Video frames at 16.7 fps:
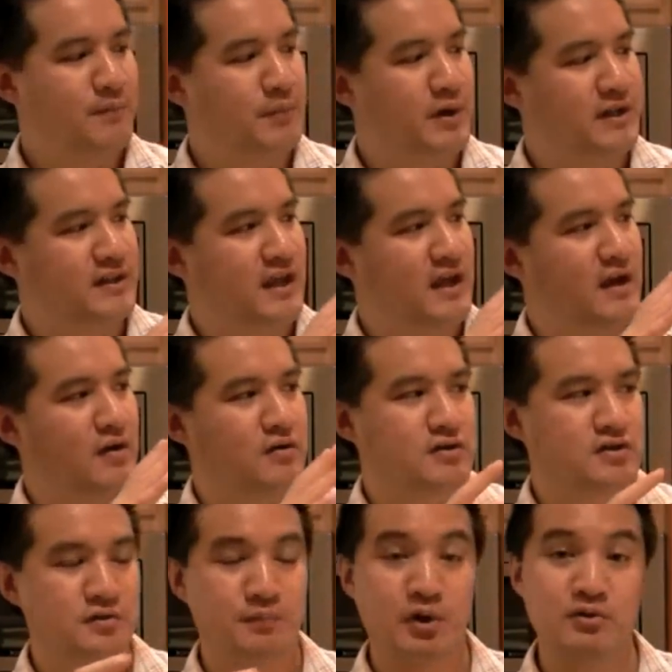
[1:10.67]
but they are
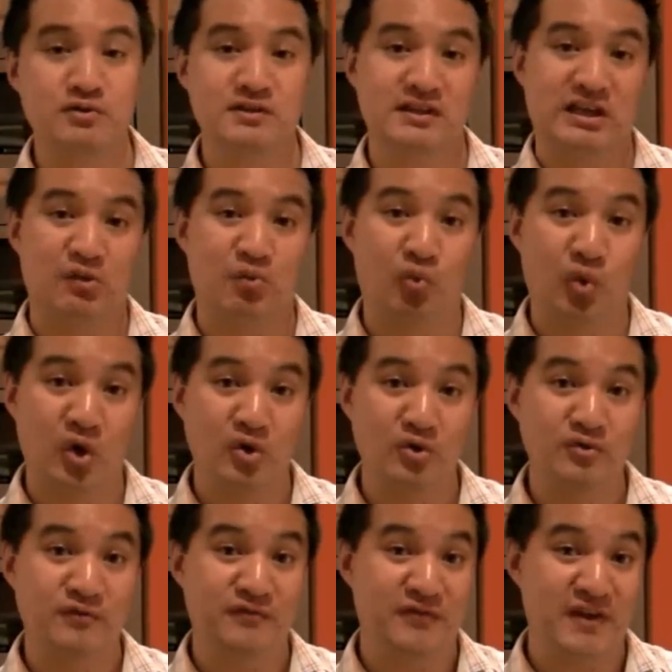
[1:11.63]
supposedly
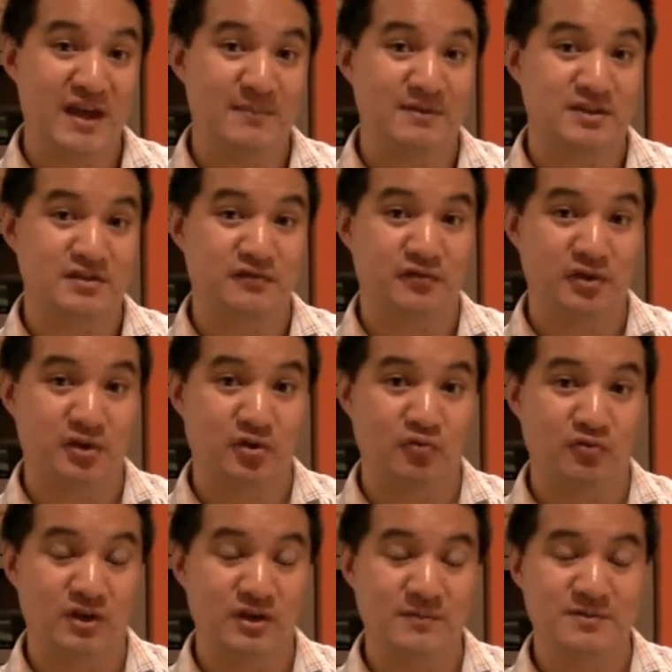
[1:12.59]
world famous for
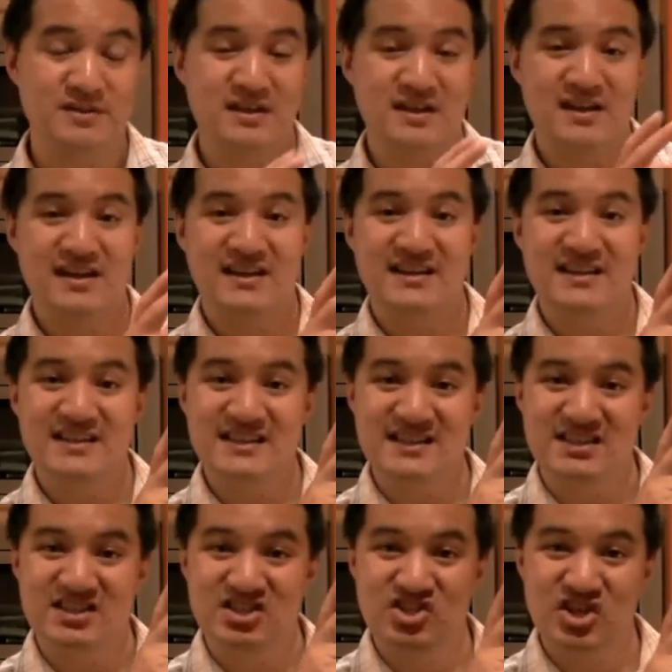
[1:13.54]
their ribs. This
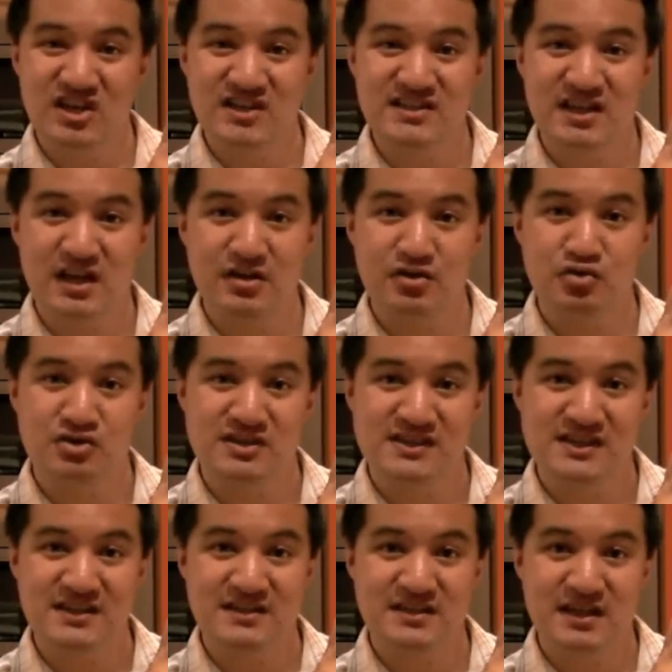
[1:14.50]
is just under
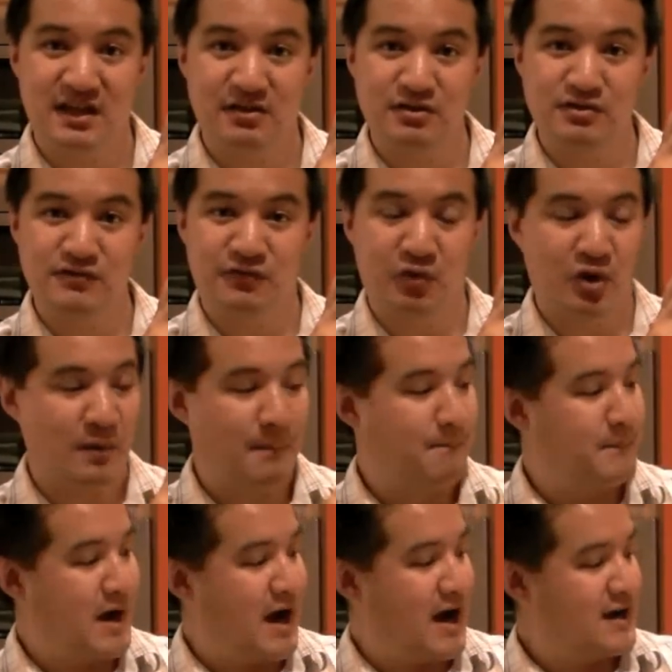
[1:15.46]
$6 for a
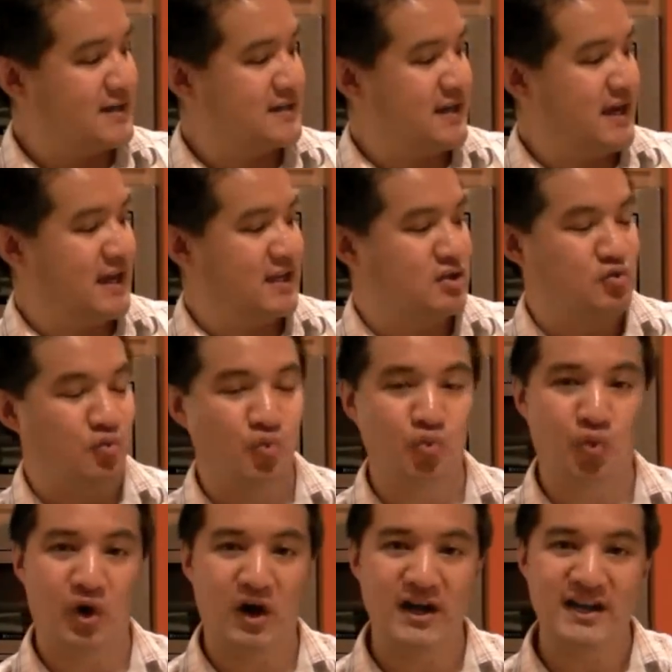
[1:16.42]
box, and it's
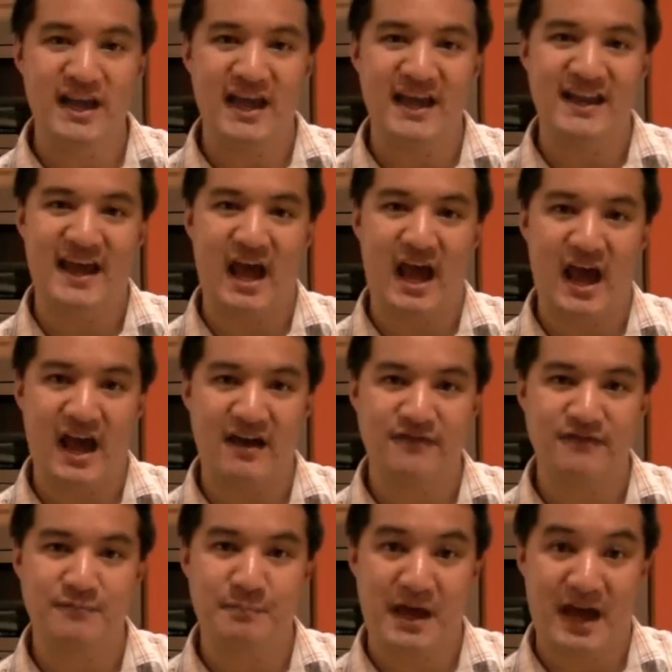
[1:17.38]

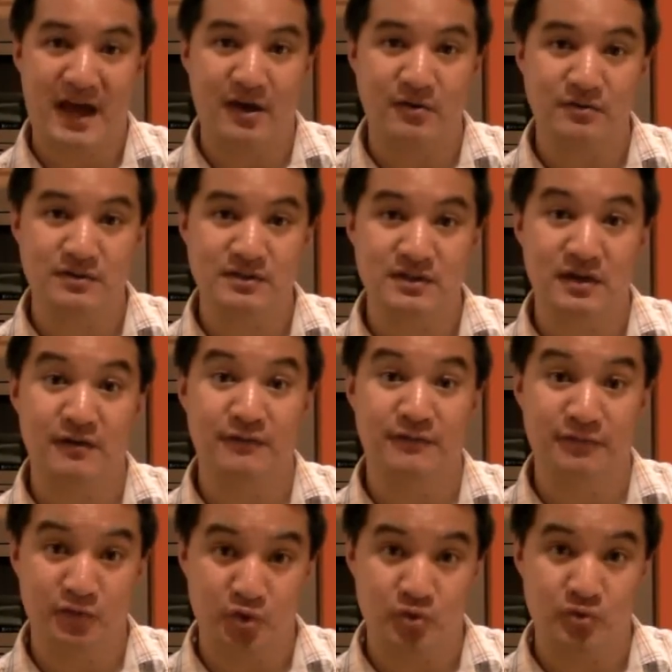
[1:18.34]
1.5 pounds of
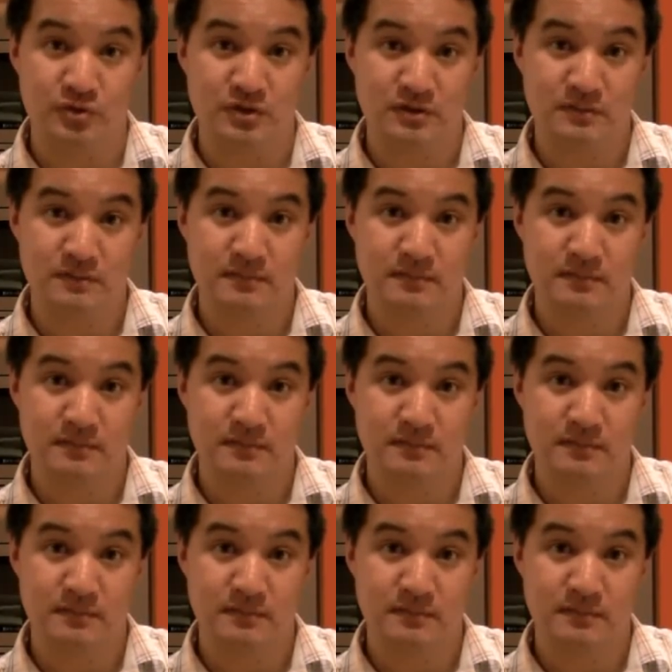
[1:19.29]
food.